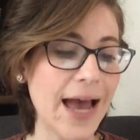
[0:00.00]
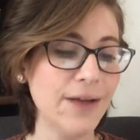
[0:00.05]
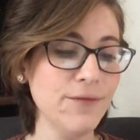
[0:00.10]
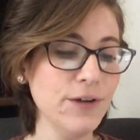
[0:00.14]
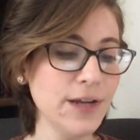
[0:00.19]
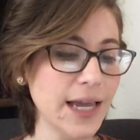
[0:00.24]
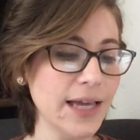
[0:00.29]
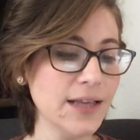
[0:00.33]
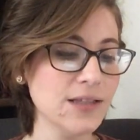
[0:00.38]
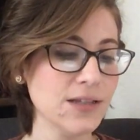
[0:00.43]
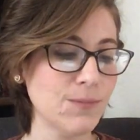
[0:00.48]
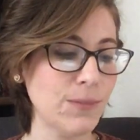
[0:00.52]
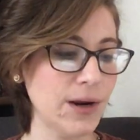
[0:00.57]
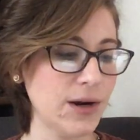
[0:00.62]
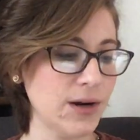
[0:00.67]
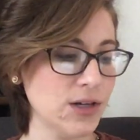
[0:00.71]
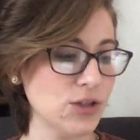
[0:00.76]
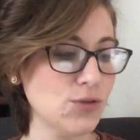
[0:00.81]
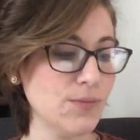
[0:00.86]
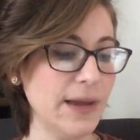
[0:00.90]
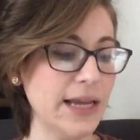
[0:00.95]
advocates a
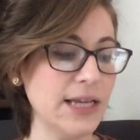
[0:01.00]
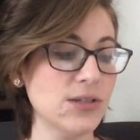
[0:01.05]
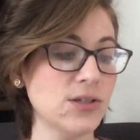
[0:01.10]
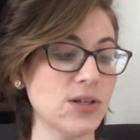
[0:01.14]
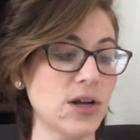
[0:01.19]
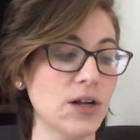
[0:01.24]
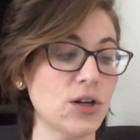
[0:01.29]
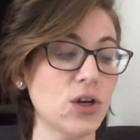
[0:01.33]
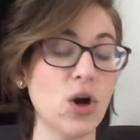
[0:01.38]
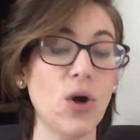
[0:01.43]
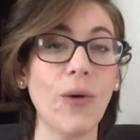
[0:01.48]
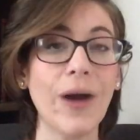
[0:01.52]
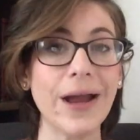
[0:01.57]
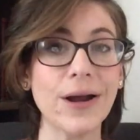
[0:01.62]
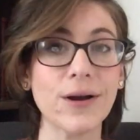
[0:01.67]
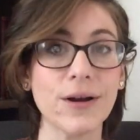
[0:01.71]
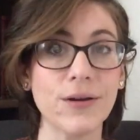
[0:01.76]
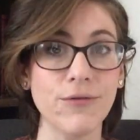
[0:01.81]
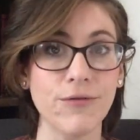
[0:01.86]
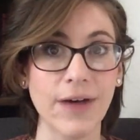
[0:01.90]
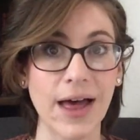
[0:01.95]
marriage based on
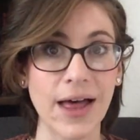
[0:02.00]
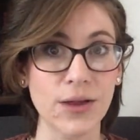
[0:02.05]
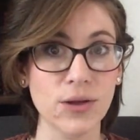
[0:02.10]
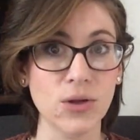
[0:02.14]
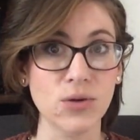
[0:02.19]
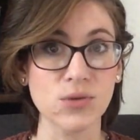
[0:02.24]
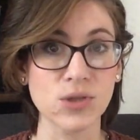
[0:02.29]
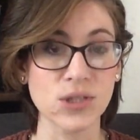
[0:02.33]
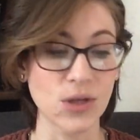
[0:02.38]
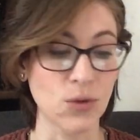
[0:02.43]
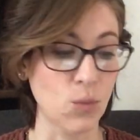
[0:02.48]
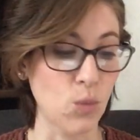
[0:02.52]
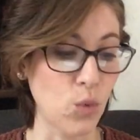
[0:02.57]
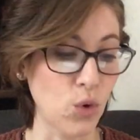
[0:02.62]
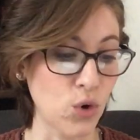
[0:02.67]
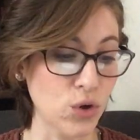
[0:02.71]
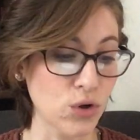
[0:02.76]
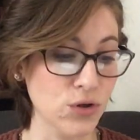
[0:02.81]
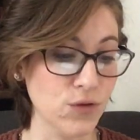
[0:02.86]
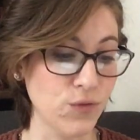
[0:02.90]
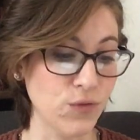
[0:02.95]
coherent values and
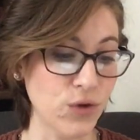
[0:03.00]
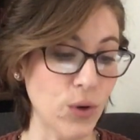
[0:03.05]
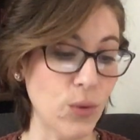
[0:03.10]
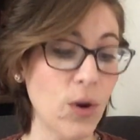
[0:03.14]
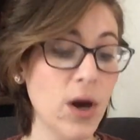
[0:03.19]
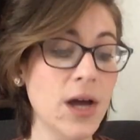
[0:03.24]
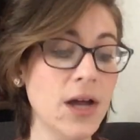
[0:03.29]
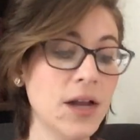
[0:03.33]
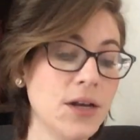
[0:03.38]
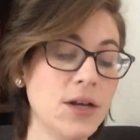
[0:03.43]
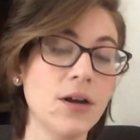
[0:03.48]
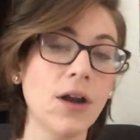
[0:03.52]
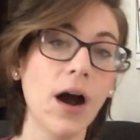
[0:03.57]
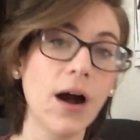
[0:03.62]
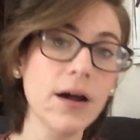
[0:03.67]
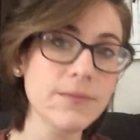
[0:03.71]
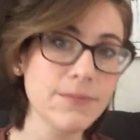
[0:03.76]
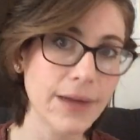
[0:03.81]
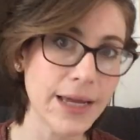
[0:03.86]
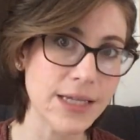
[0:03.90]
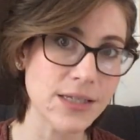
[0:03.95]
worldview,
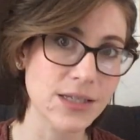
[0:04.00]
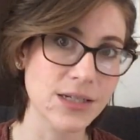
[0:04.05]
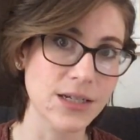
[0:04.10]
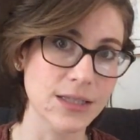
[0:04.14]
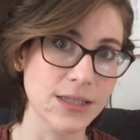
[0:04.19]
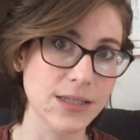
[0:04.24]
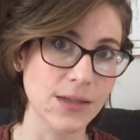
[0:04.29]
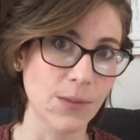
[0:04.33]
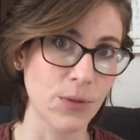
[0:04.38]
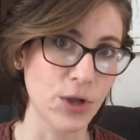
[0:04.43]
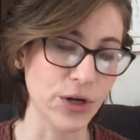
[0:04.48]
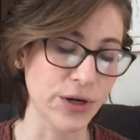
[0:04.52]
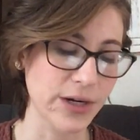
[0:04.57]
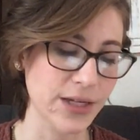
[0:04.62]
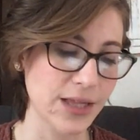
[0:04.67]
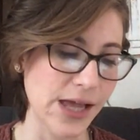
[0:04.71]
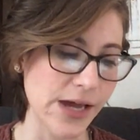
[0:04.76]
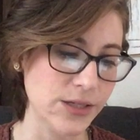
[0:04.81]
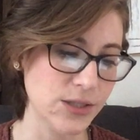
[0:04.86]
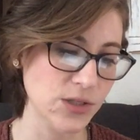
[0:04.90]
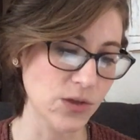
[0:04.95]
not based on similar
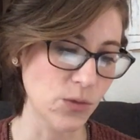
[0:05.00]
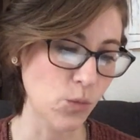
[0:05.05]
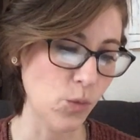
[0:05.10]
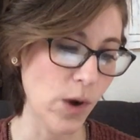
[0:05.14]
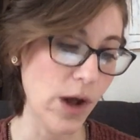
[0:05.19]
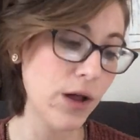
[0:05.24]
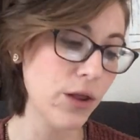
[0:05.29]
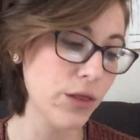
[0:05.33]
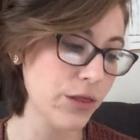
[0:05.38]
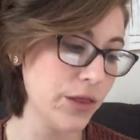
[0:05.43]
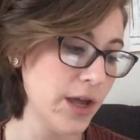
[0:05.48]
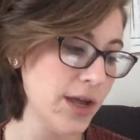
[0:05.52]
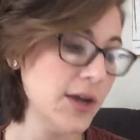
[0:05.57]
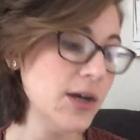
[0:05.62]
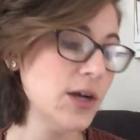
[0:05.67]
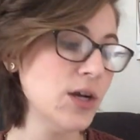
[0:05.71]
class and wealth.